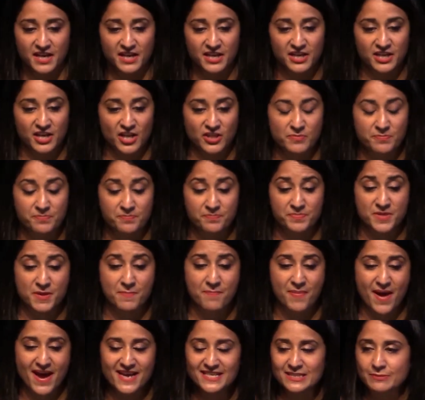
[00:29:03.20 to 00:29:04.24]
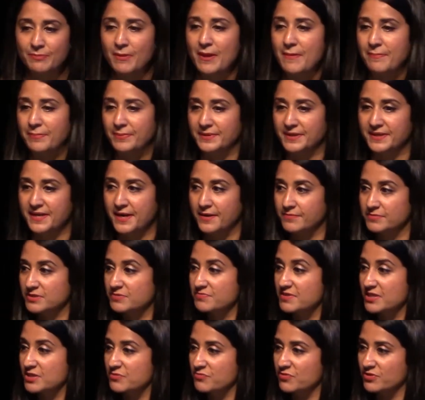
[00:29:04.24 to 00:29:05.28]
You know, the best people that come
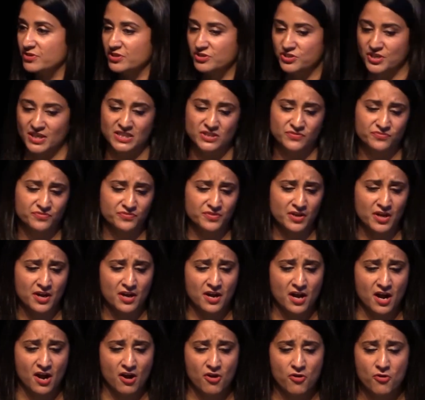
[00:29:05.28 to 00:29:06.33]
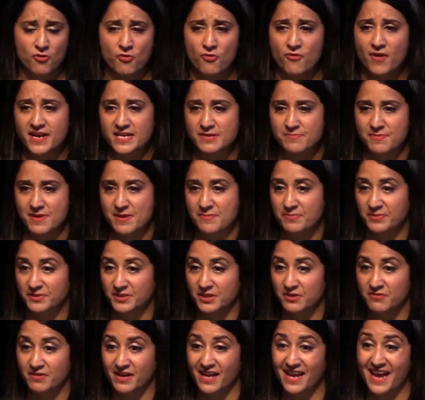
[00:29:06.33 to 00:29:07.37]
to me that want to transfer are already people
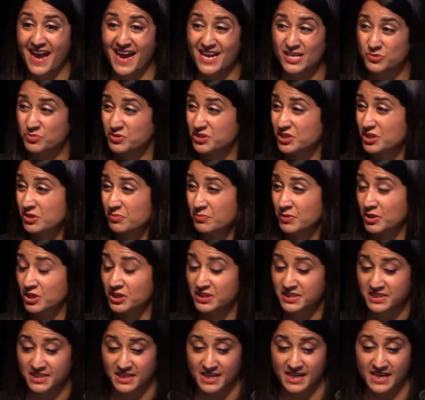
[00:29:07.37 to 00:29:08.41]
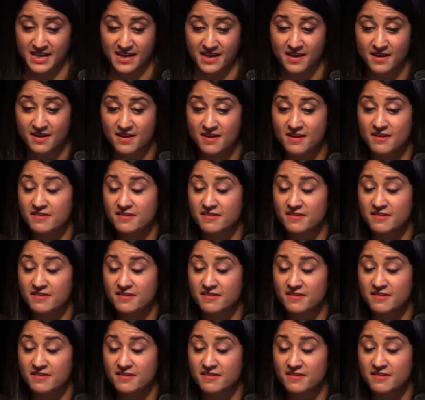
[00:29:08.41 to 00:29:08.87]
that are engaged with the community.